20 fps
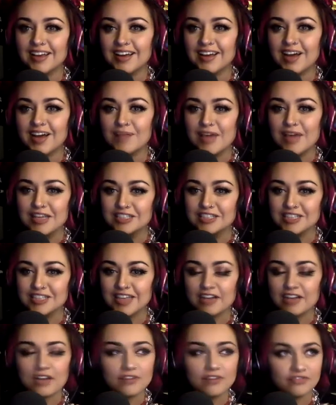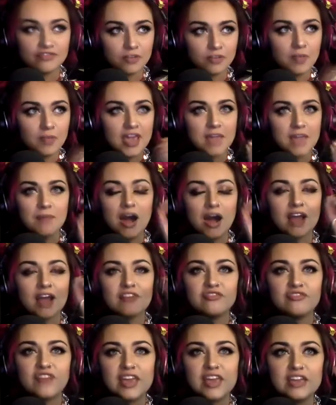Amazing. And for me, my
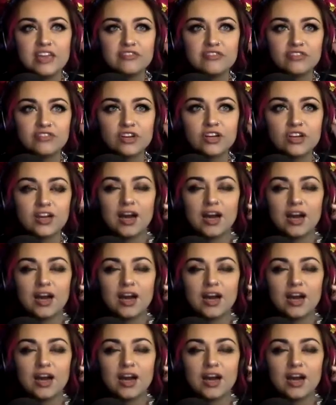favorite,